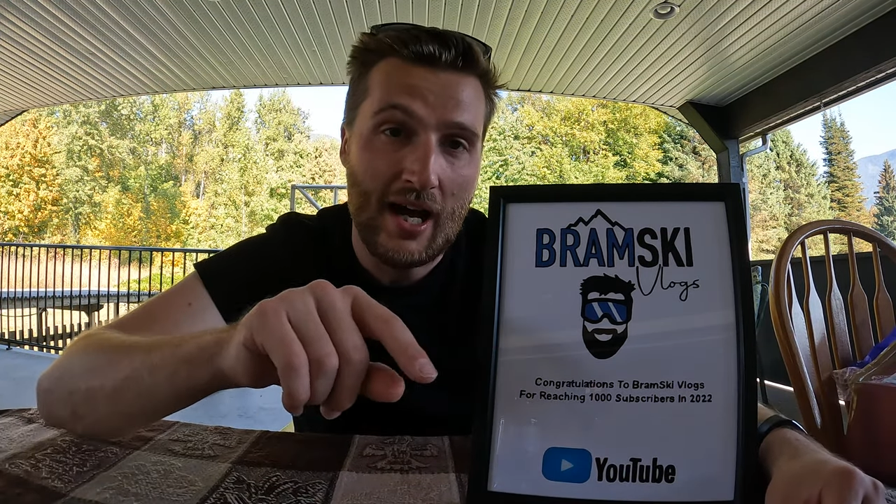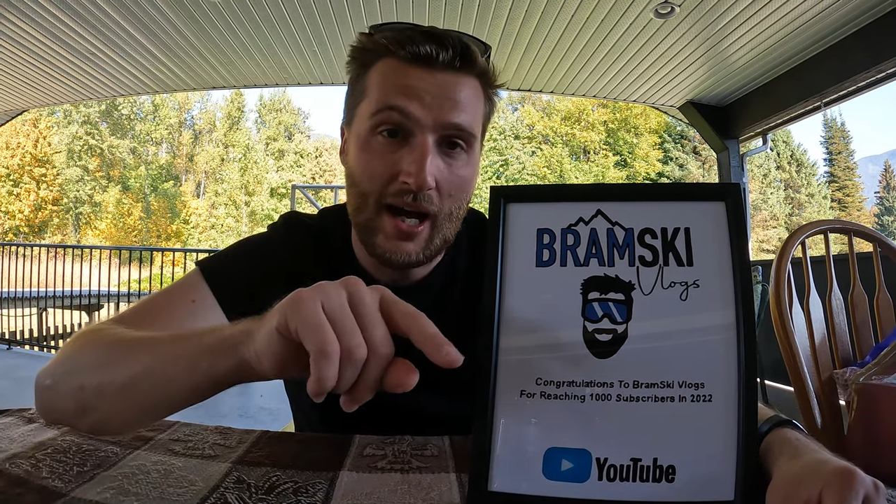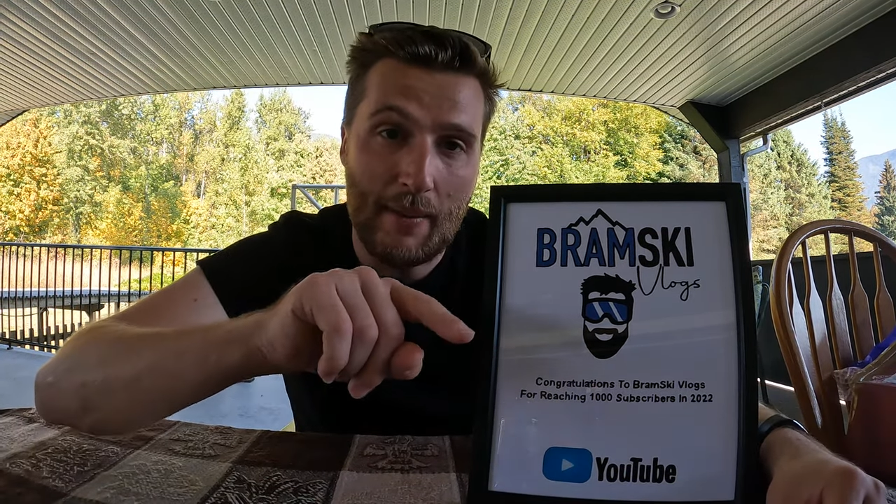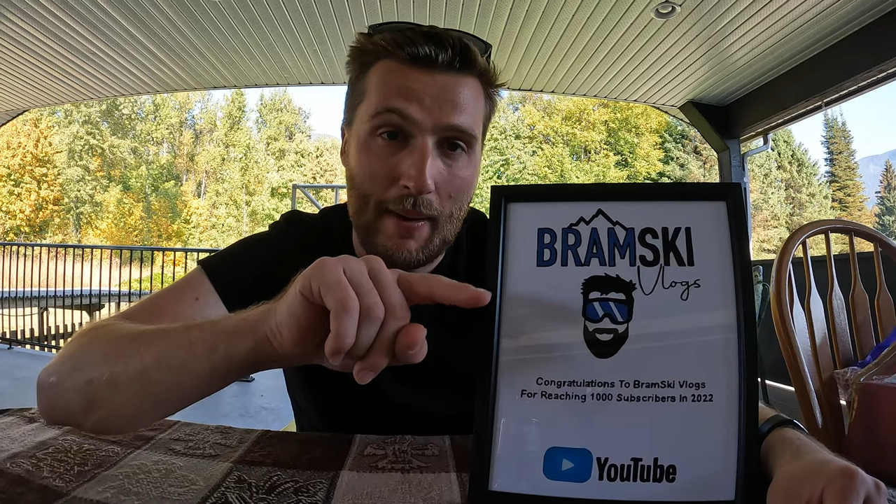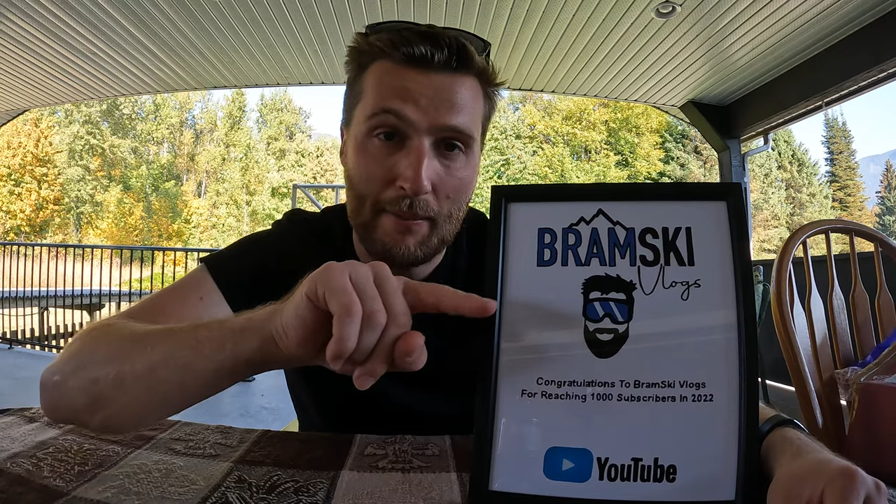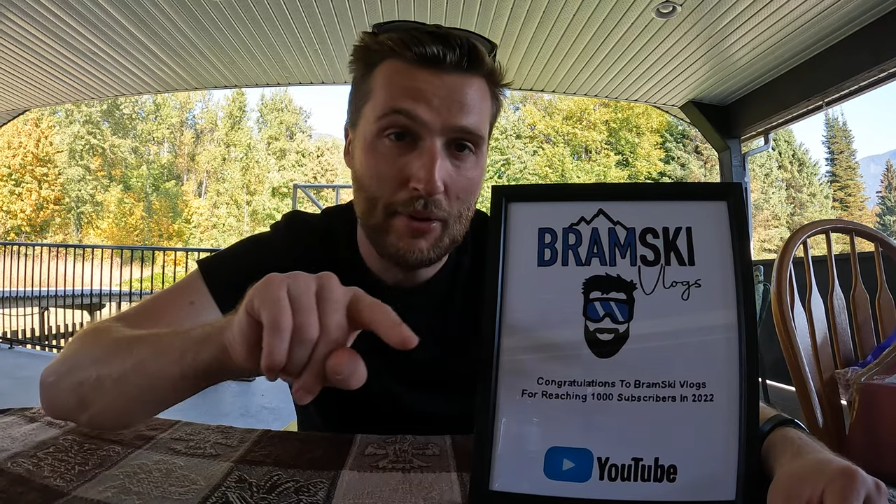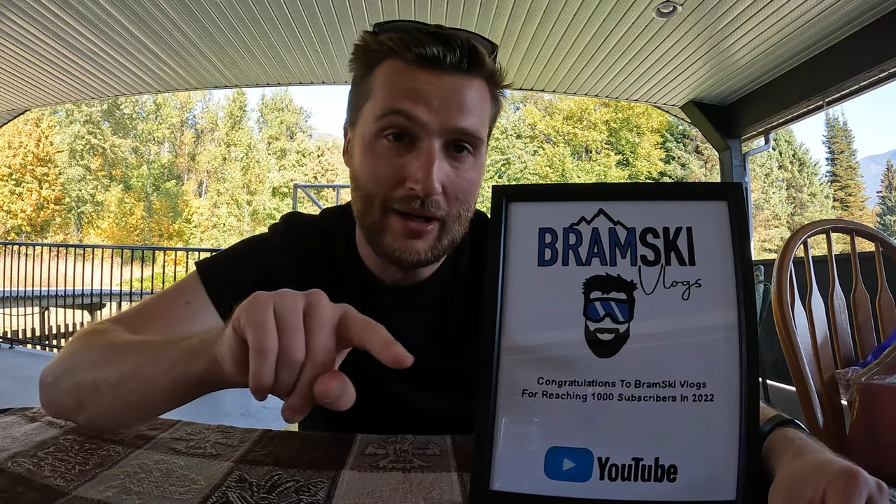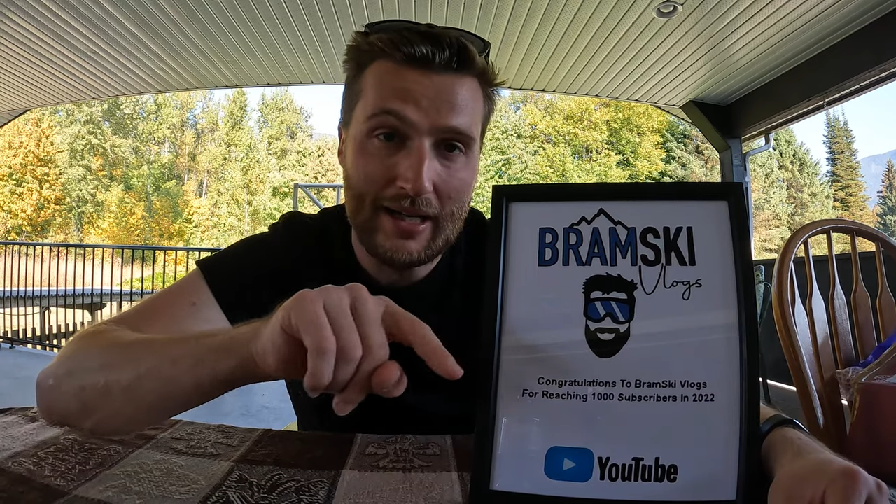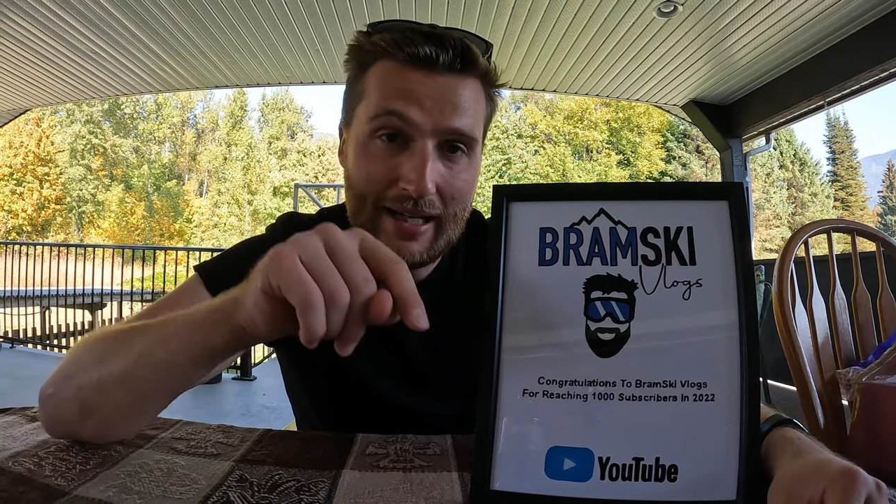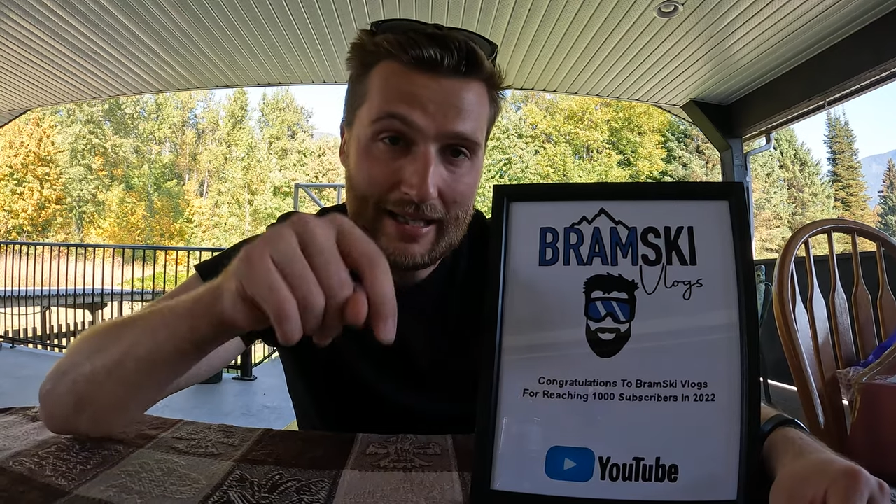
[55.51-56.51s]
I'm
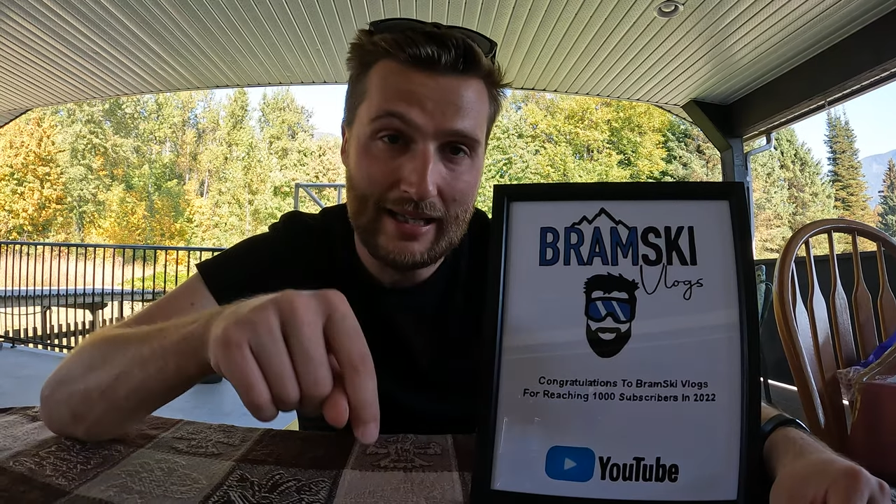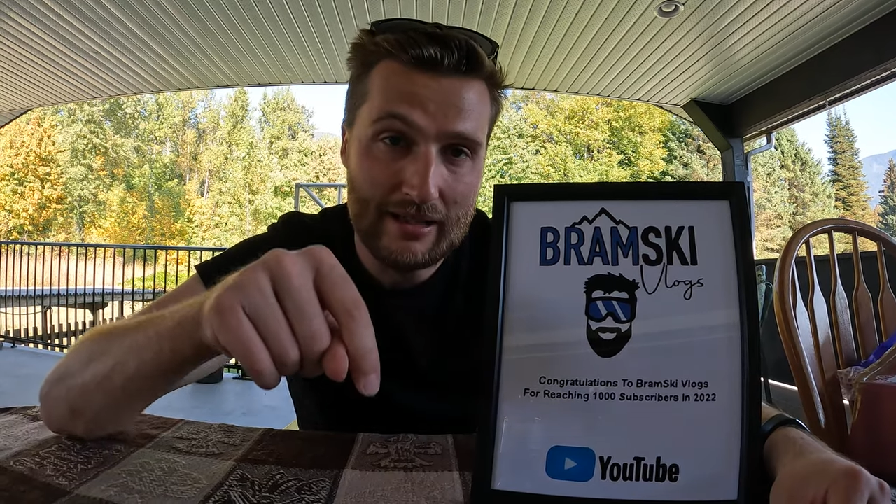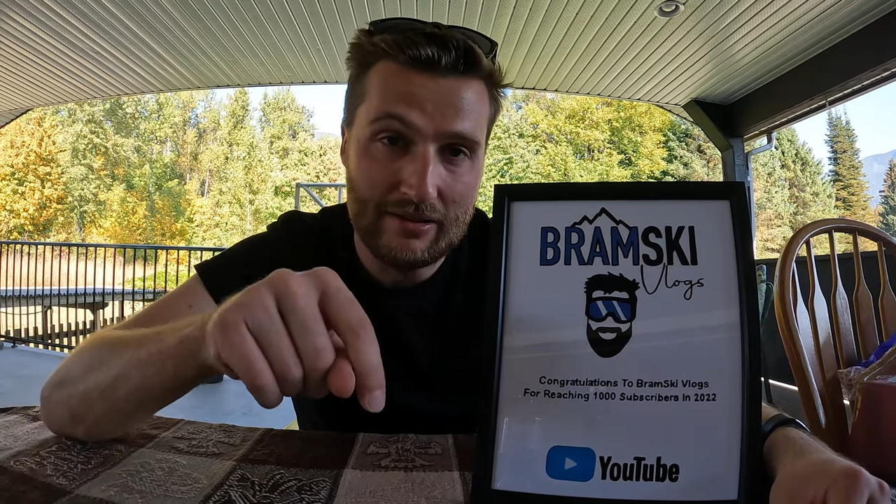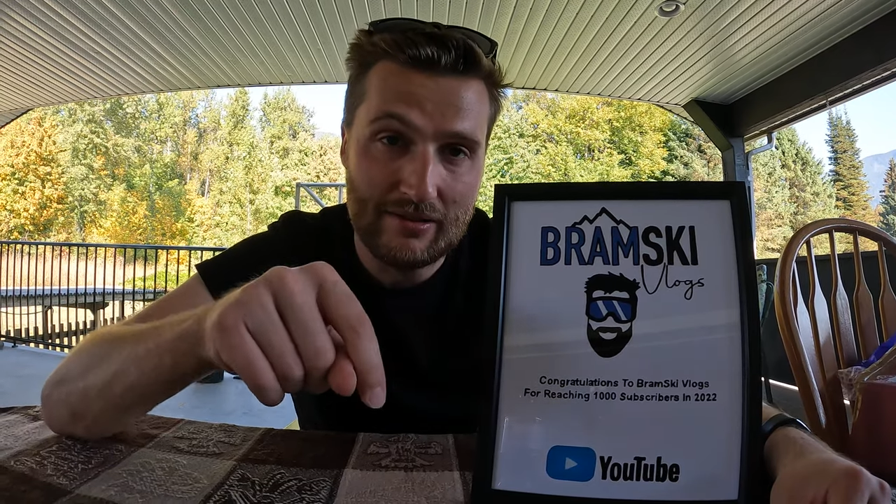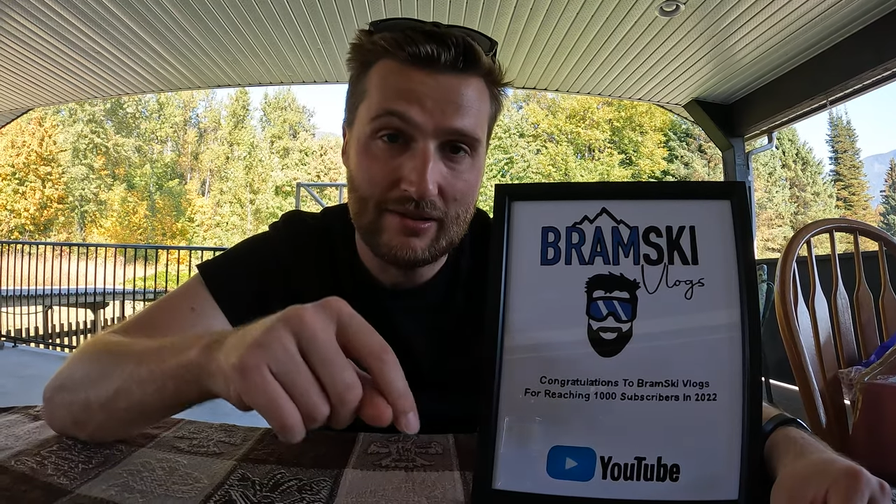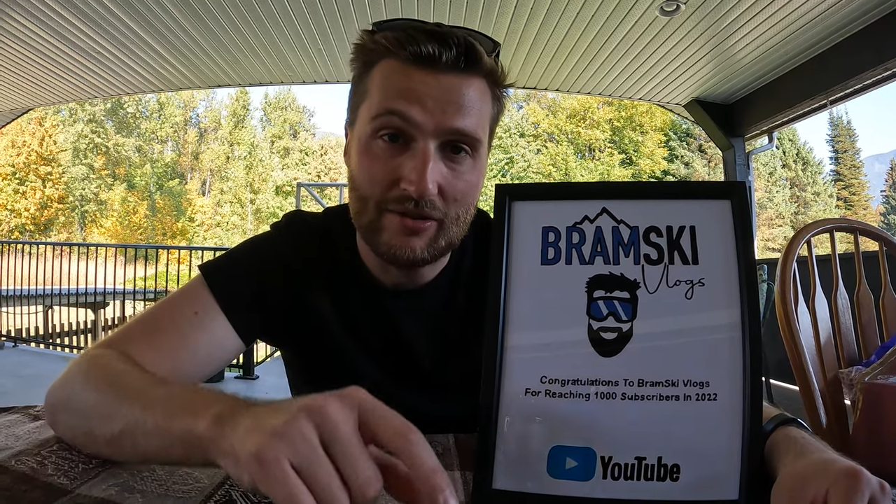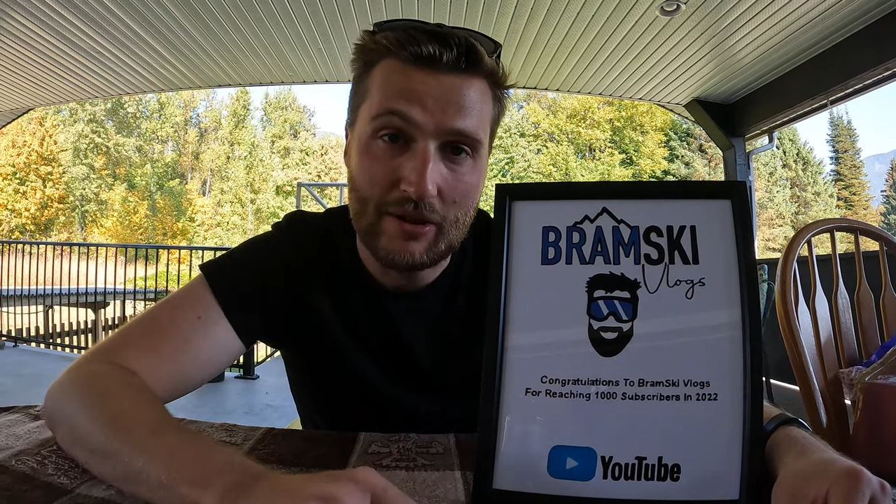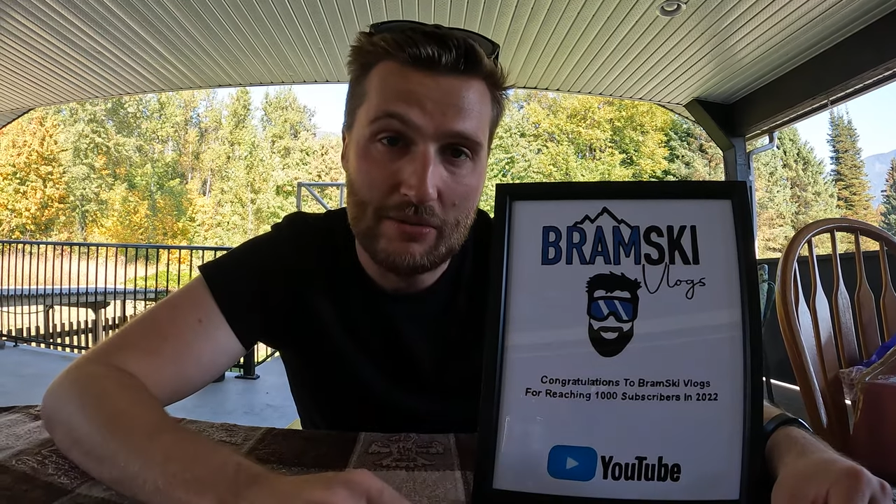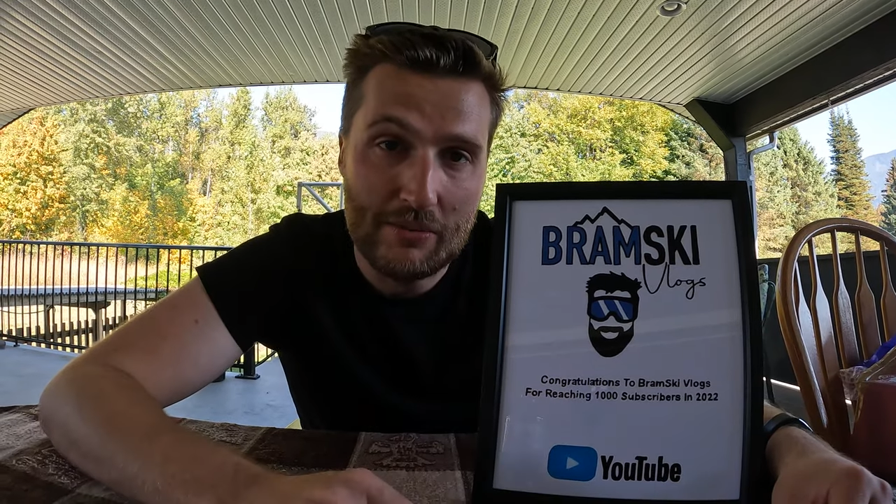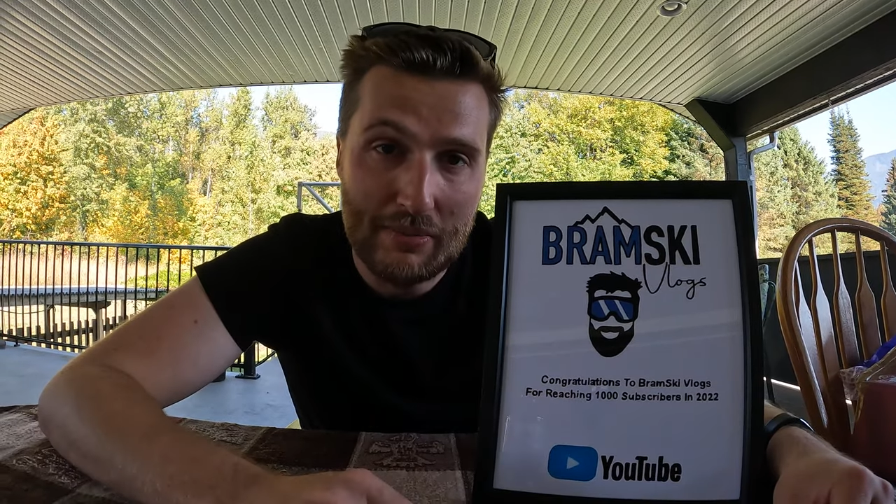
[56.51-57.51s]
putting a link in the
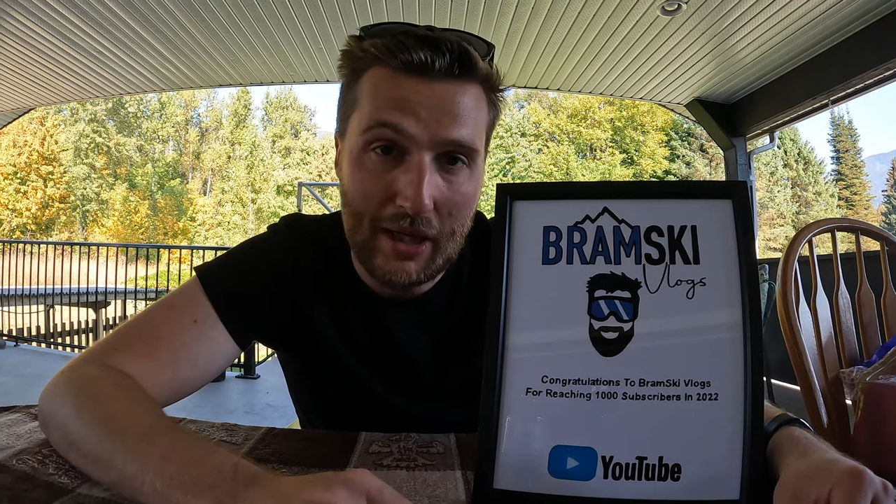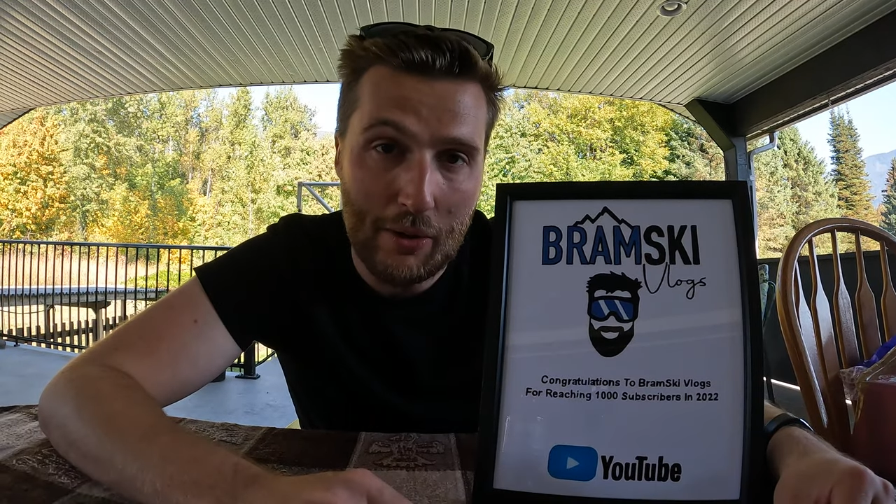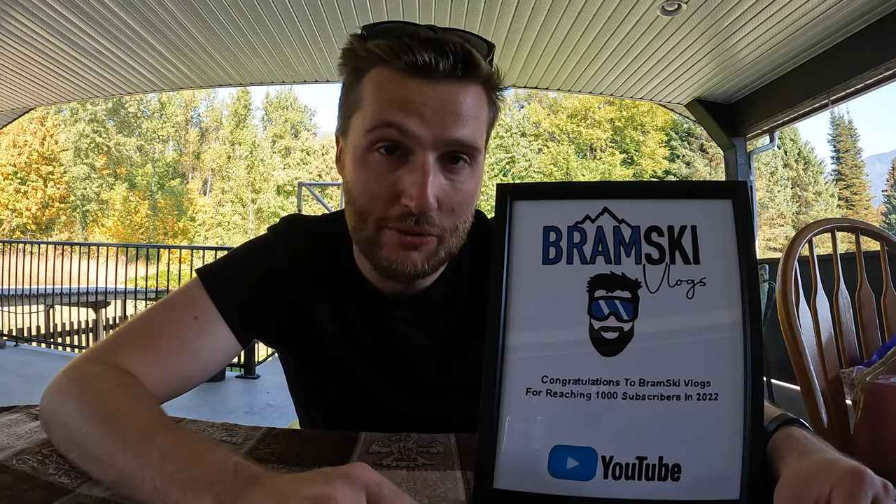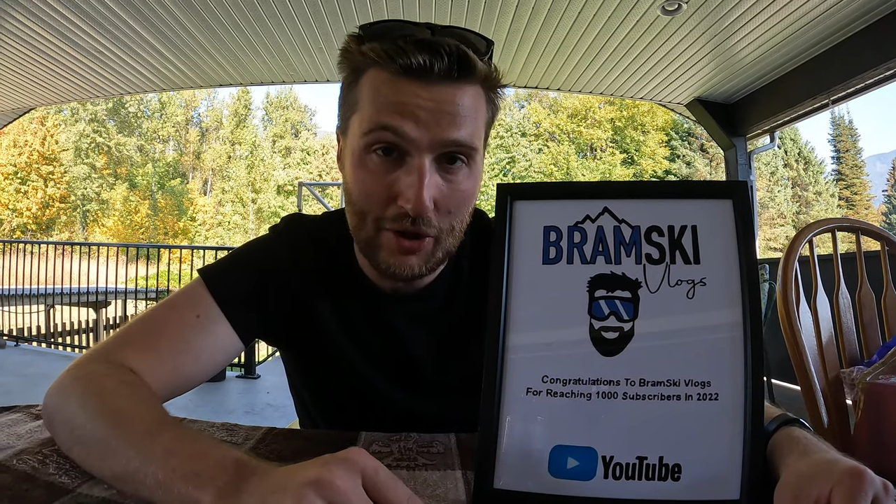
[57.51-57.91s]
description below,